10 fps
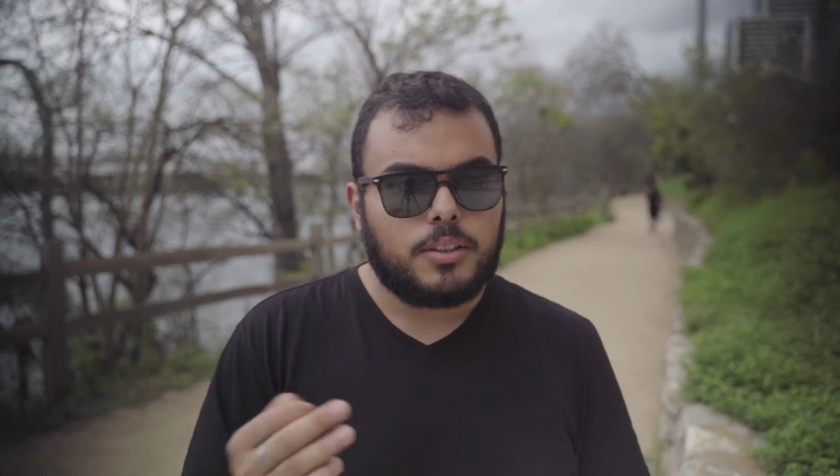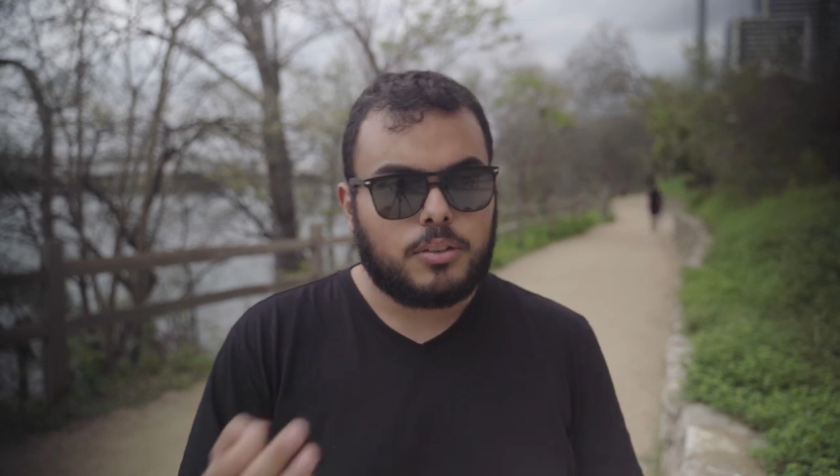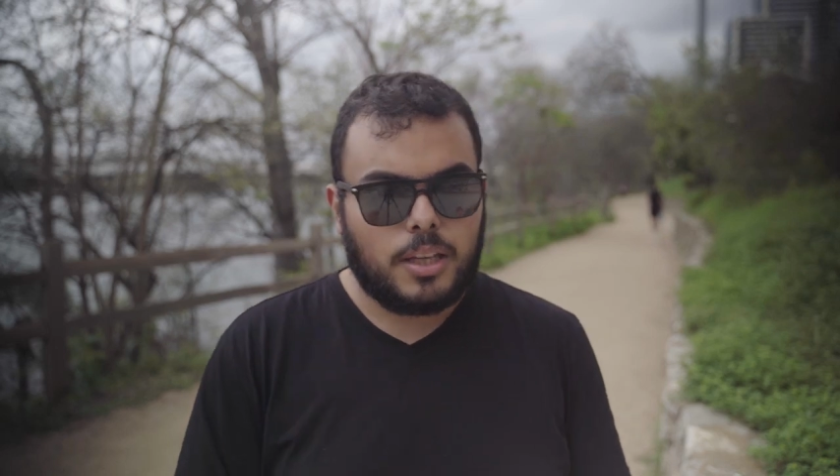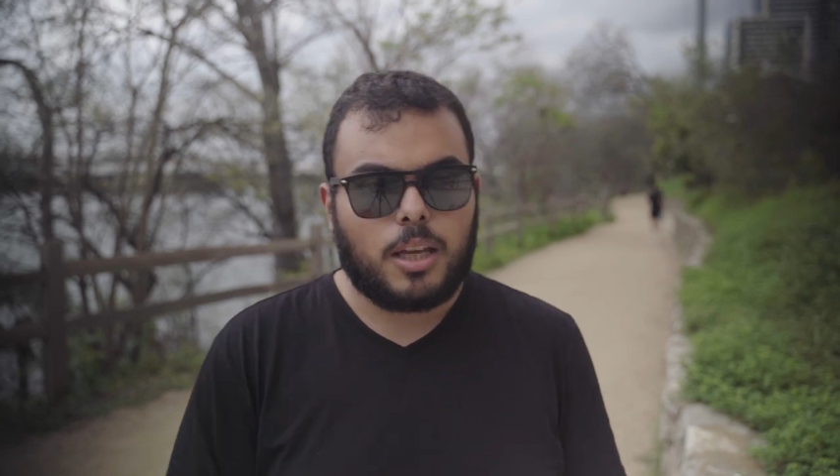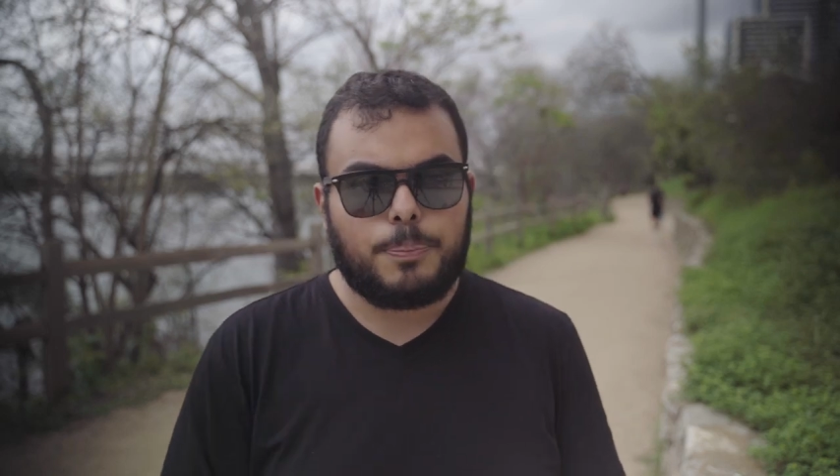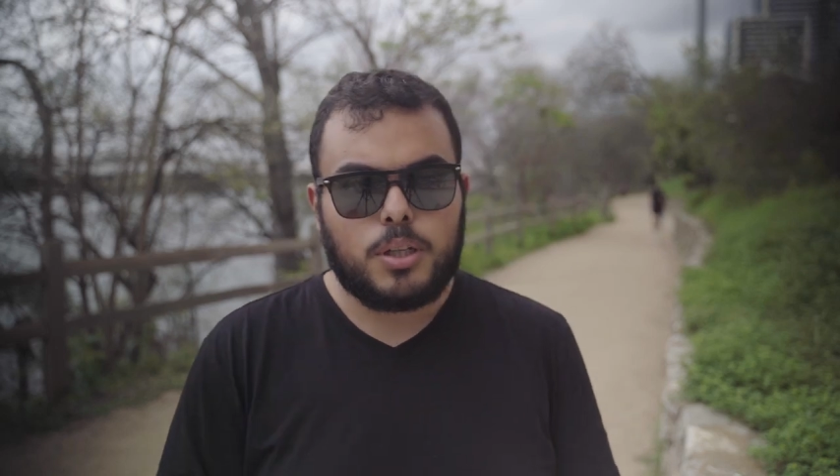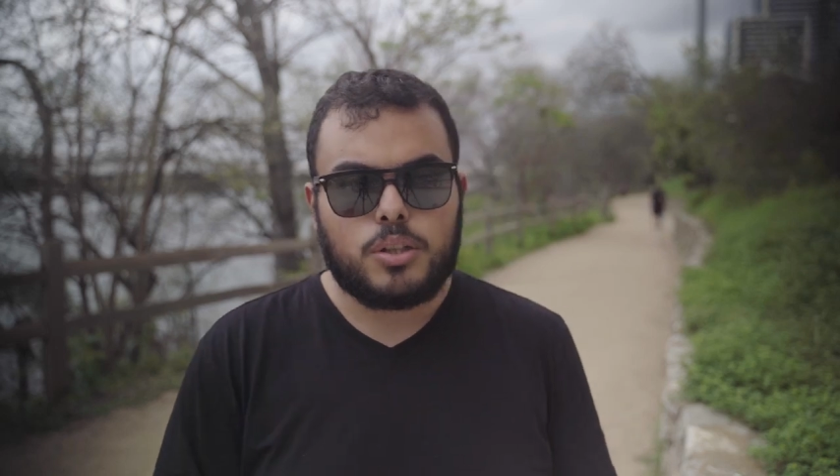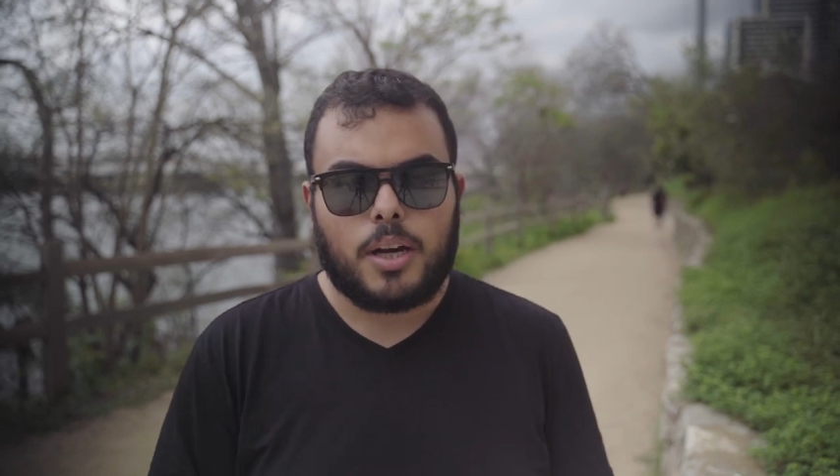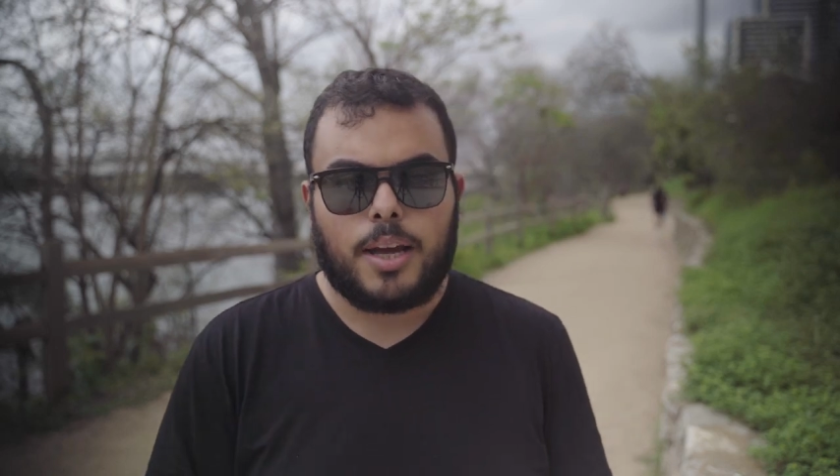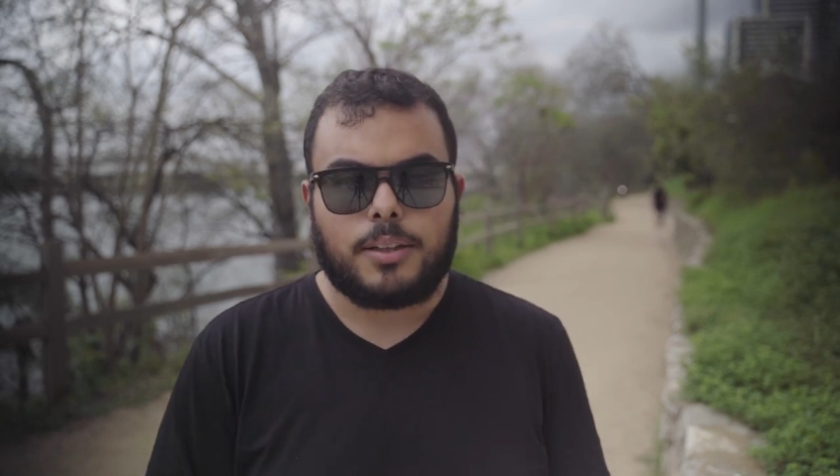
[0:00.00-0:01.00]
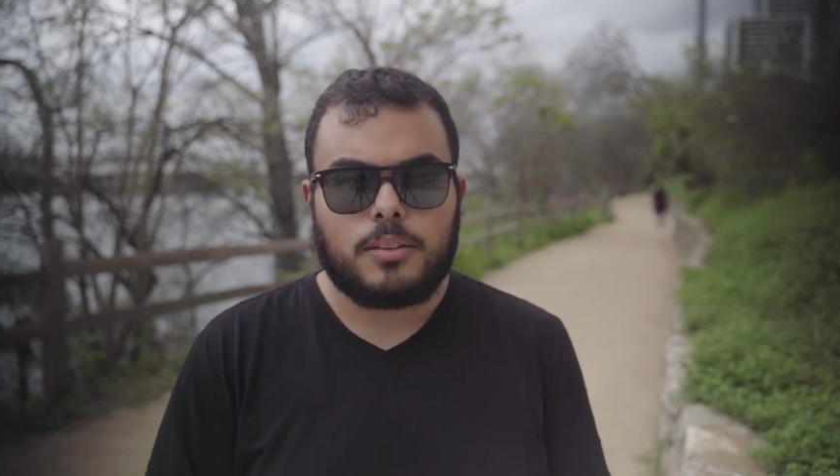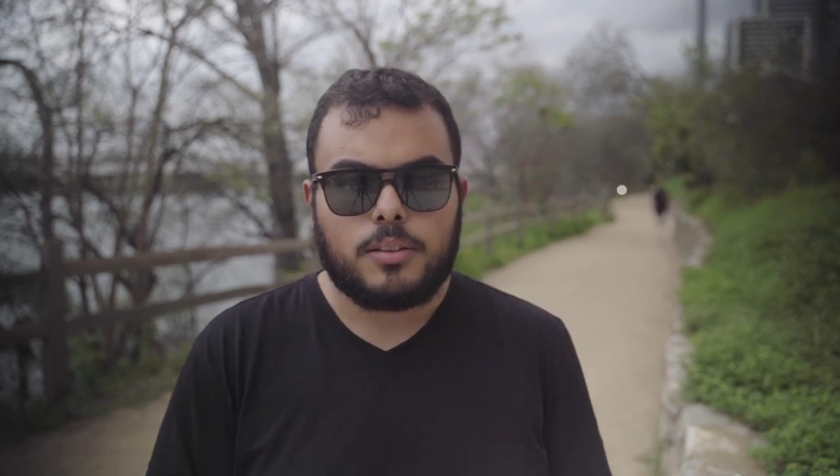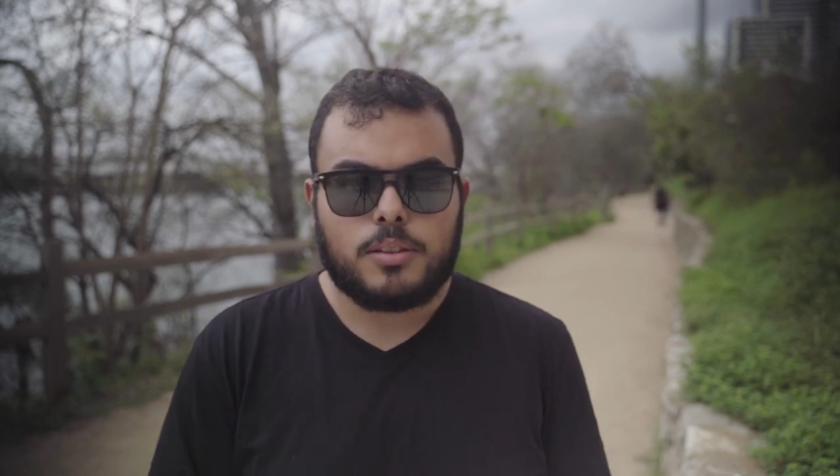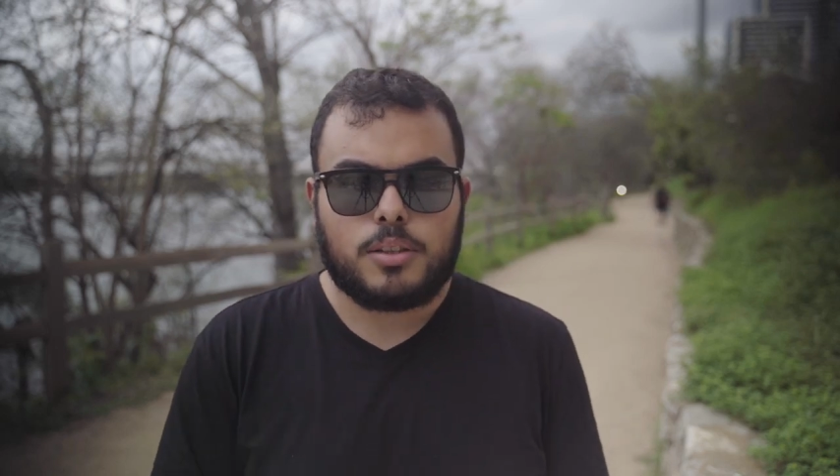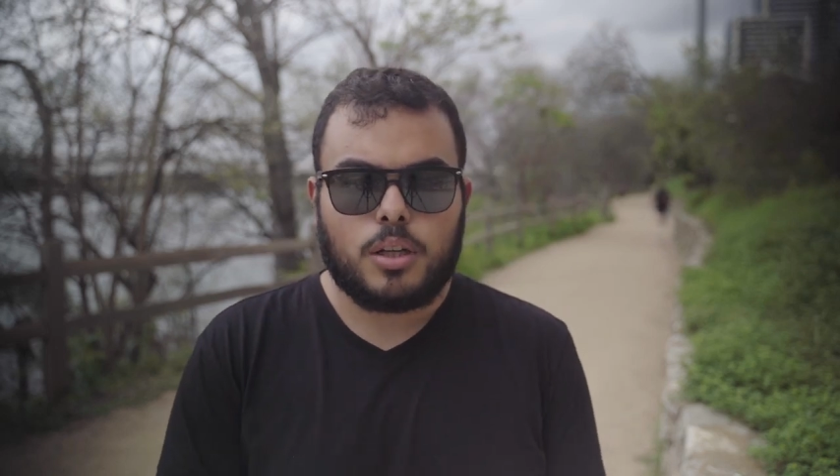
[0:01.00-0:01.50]
to take a picture at.
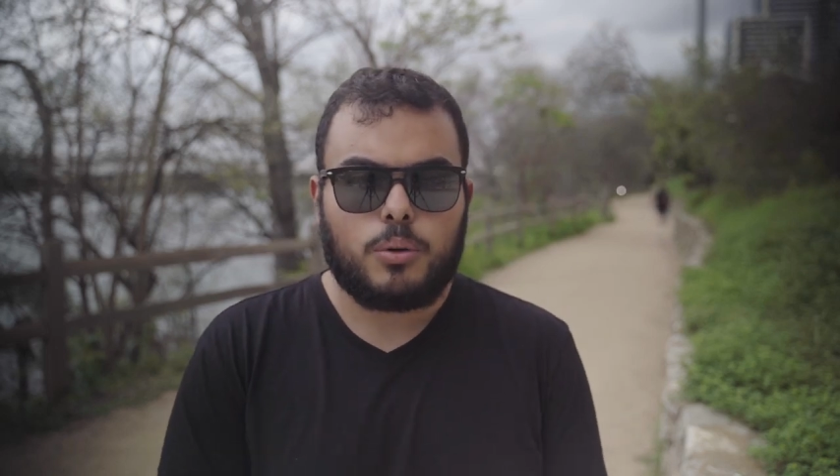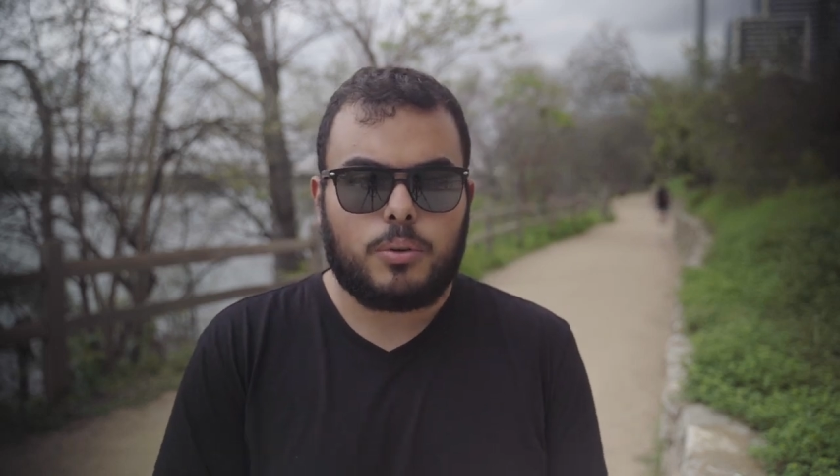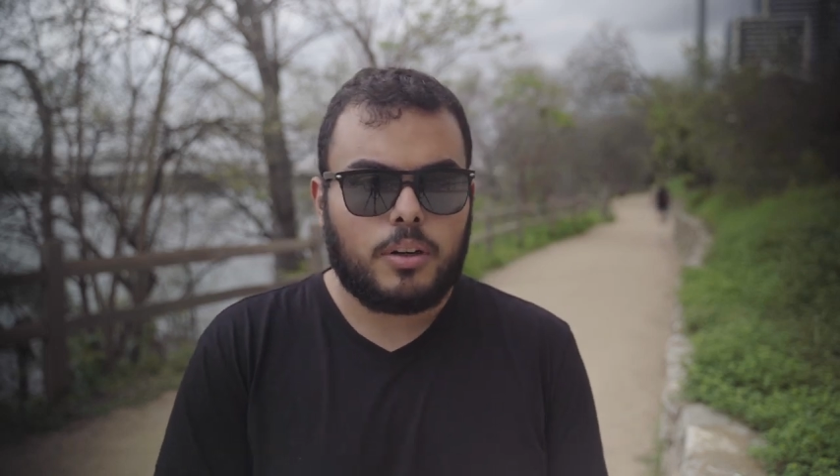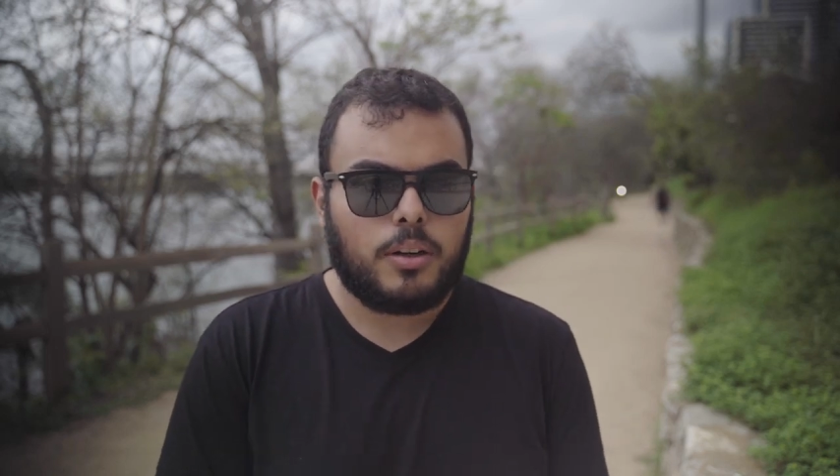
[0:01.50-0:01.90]
So